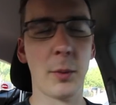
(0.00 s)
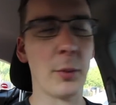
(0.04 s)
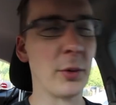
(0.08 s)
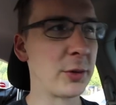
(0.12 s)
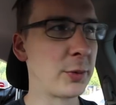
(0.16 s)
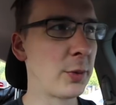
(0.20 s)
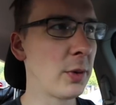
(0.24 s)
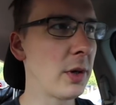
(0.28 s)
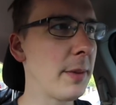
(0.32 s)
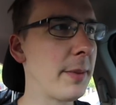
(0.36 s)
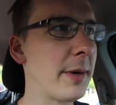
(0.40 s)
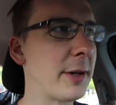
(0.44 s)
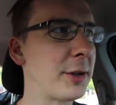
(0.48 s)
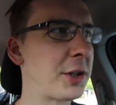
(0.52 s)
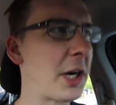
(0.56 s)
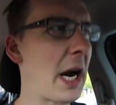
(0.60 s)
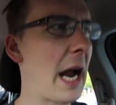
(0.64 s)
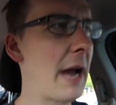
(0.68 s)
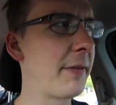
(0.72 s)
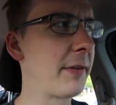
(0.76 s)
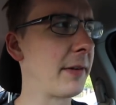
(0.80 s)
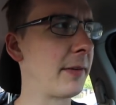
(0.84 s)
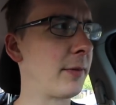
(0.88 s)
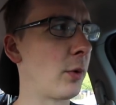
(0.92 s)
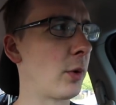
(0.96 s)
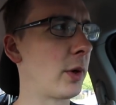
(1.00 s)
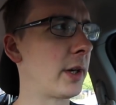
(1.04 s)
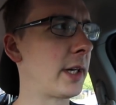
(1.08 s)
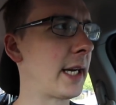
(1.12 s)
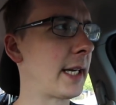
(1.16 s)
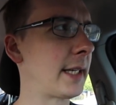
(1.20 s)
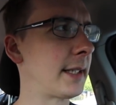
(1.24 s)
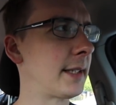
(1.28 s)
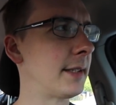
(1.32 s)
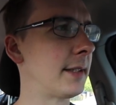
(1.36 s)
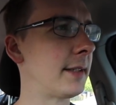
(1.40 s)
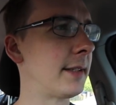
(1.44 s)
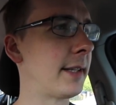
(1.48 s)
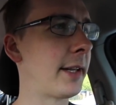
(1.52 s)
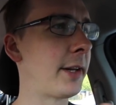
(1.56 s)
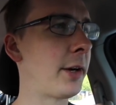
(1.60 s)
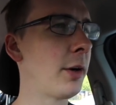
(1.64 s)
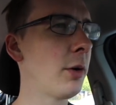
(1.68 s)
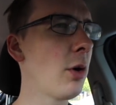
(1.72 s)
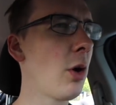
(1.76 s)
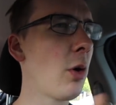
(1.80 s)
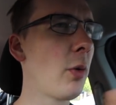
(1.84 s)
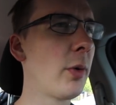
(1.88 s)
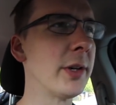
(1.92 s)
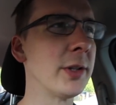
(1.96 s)
But what's weird about traffic vortexes is they
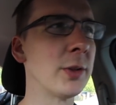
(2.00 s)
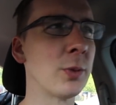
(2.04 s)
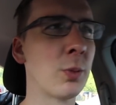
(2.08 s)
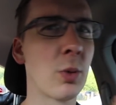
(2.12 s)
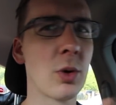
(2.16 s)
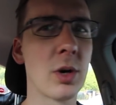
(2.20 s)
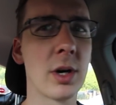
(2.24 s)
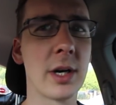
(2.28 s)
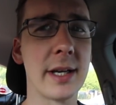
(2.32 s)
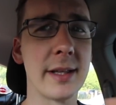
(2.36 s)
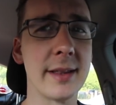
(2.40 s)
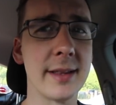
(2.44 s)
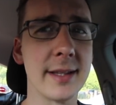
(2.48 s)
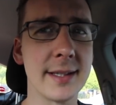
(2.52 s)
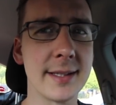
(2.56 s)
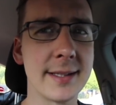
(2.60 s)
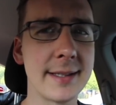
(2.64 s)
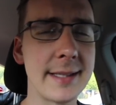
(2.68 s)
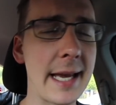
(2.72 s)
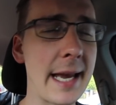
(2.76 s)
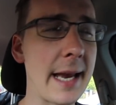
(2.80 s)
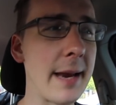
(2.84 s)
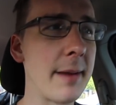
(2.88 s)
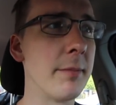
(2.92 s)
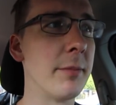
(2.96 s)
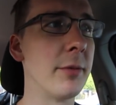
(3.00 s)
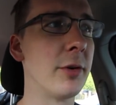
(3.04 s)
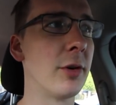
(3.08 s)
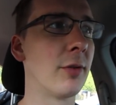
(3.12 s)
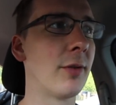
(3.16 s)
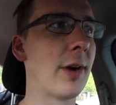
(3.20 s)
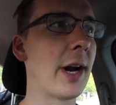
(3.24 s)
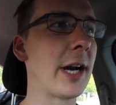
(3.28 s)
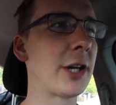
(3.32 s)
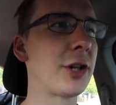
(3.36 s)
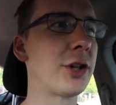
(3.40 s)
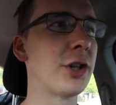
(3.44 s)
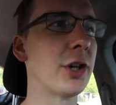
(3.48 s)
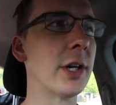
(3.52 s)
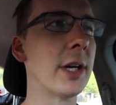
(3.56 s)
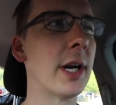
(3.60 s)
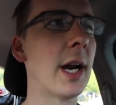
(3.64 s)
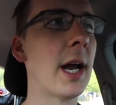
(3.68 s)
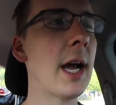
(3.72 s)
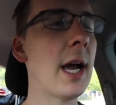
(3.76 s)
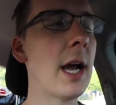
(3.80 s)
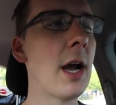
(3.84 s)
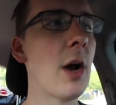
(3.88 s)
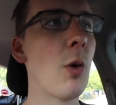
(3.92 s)
don't always work in the same direction.